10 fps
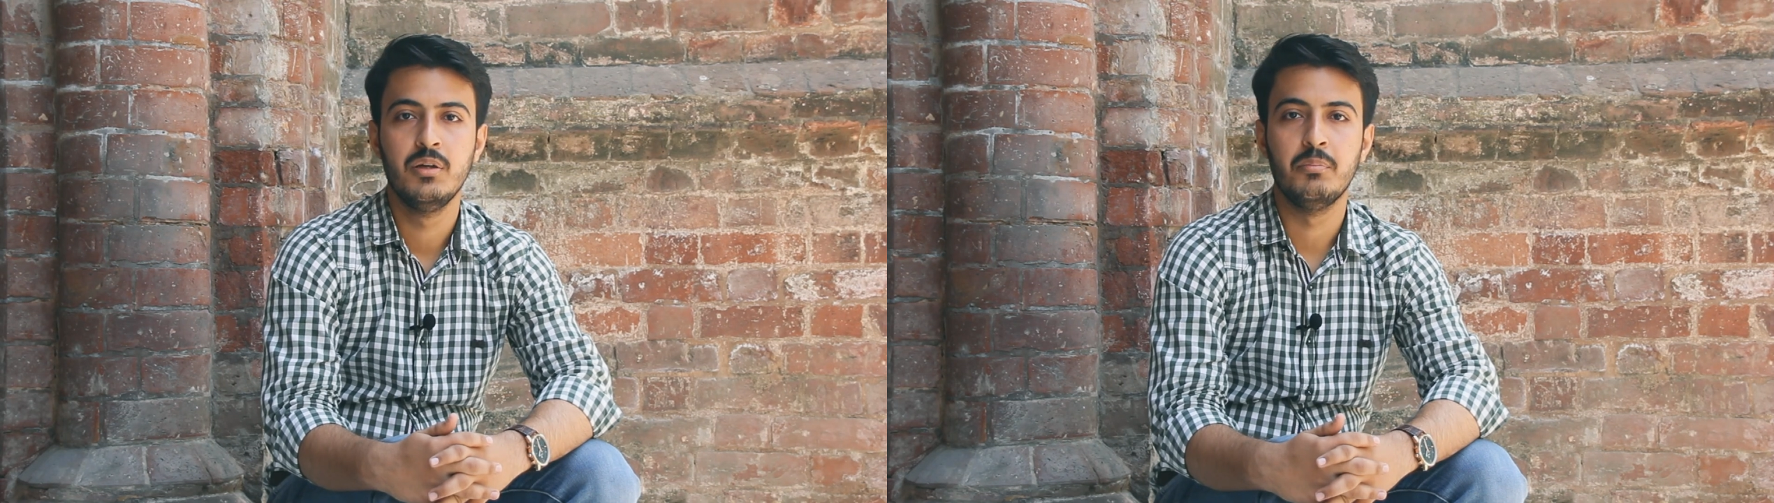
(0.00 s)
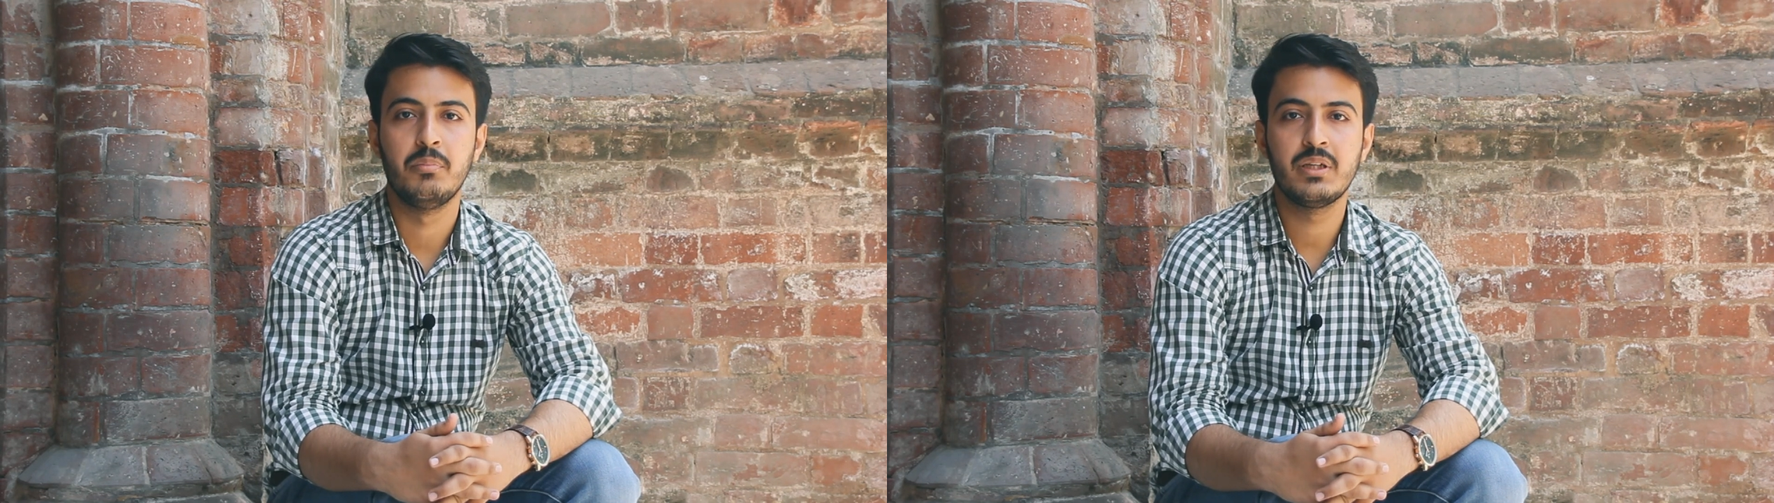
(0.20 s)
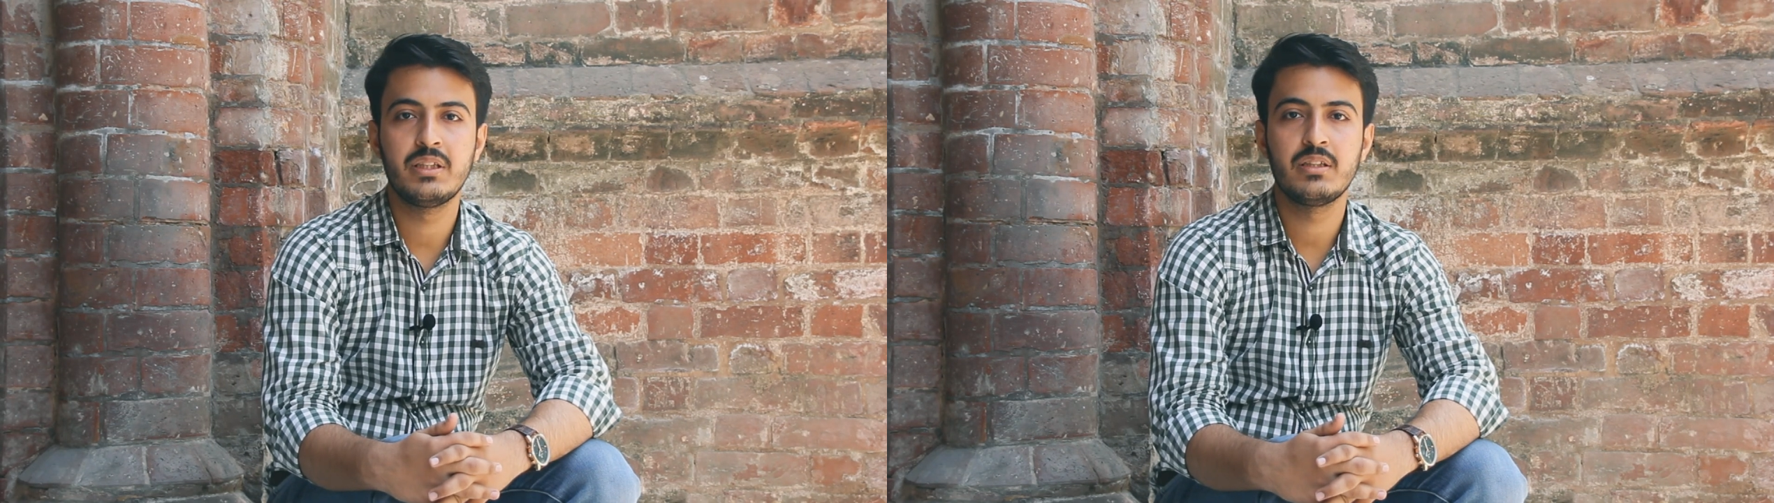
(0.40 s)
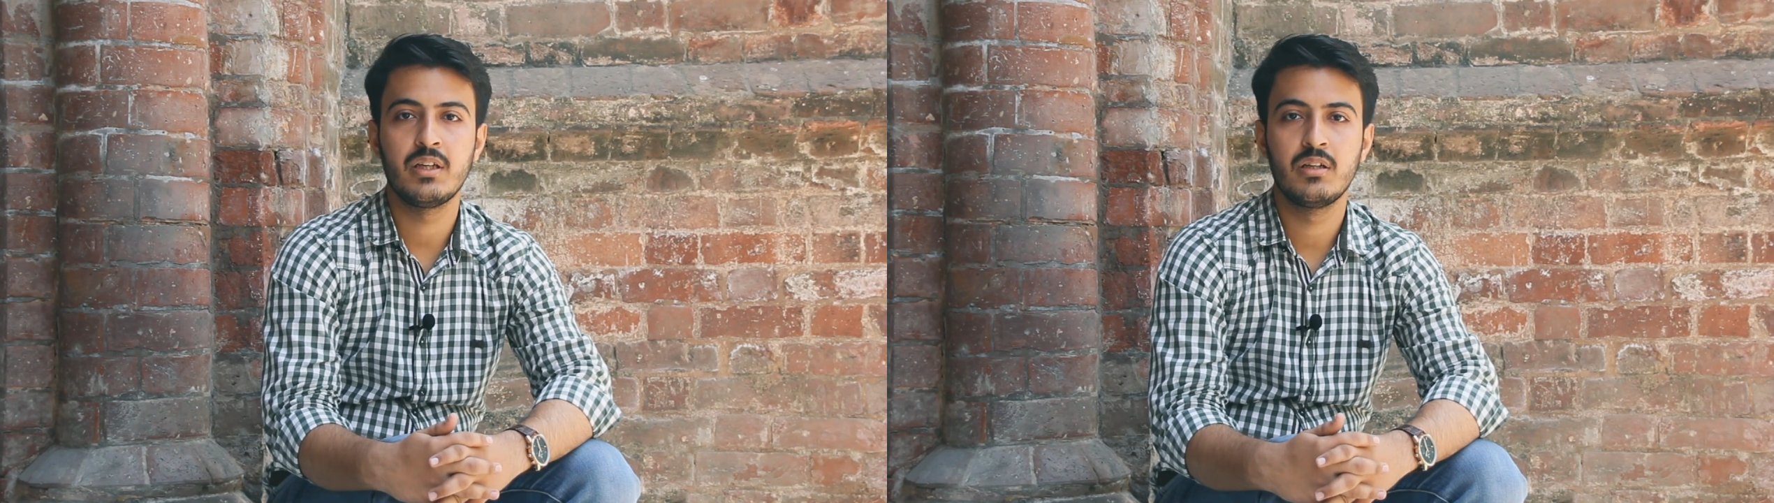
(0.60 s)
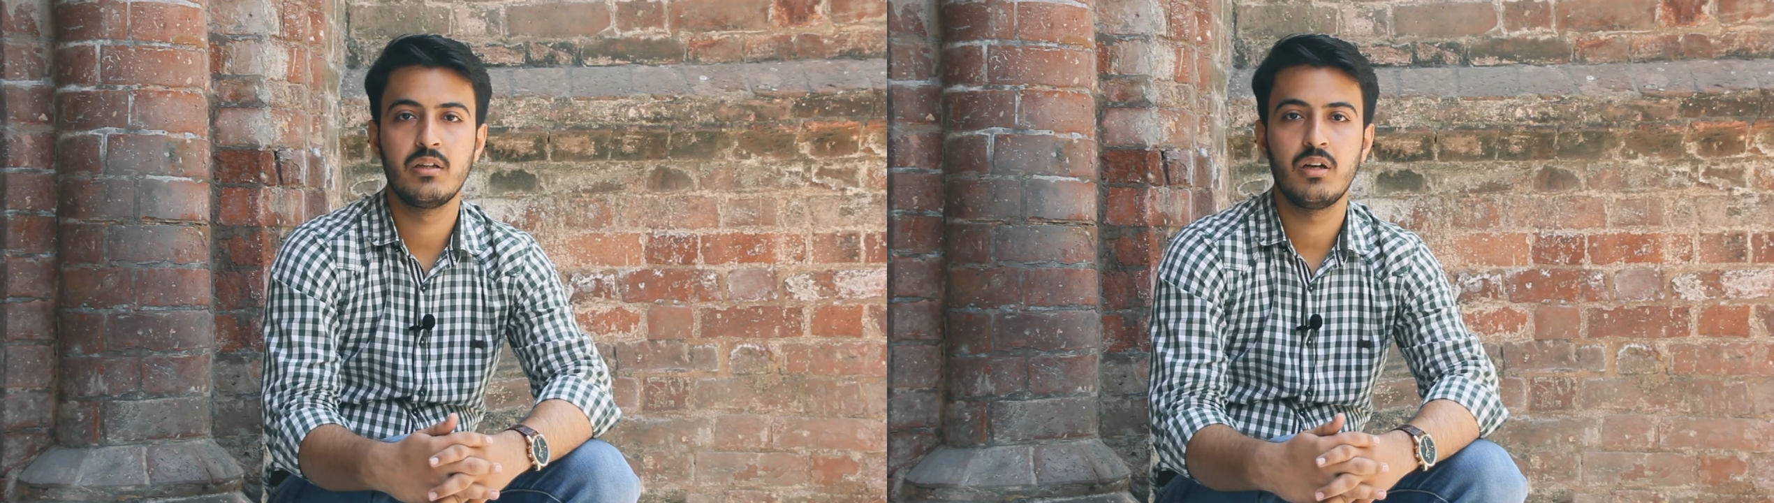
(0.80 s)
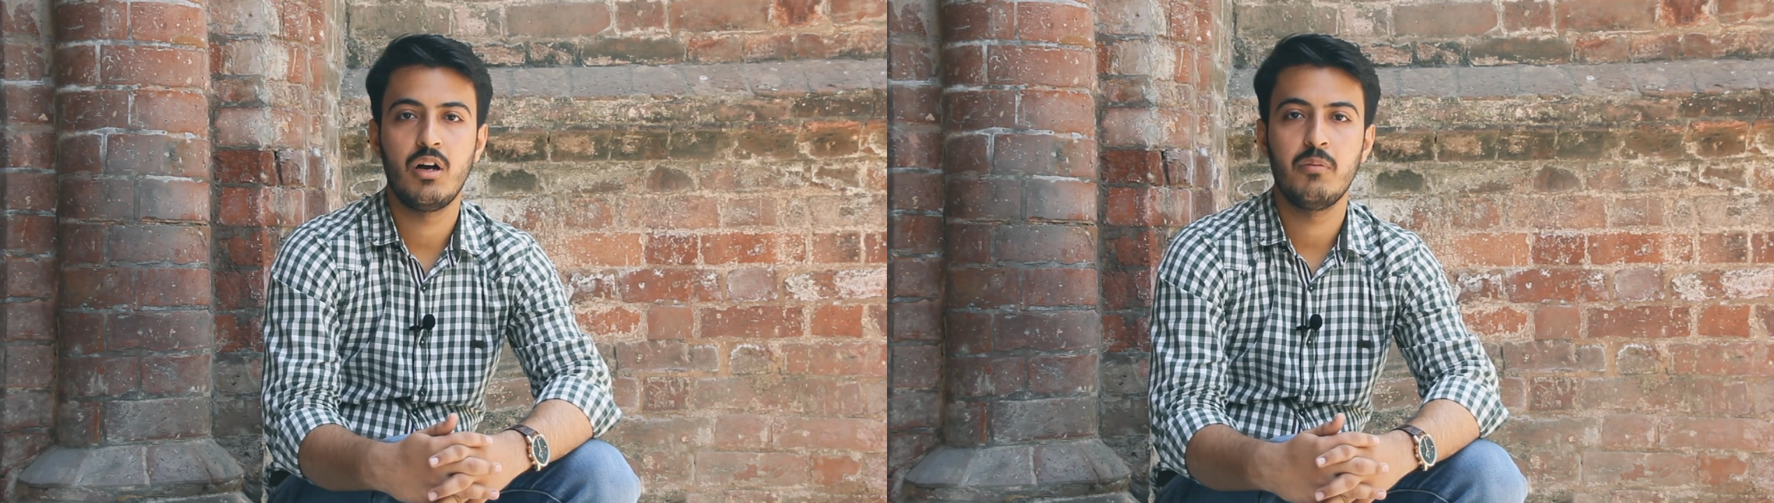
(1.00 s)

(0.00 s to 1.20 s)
mother tongue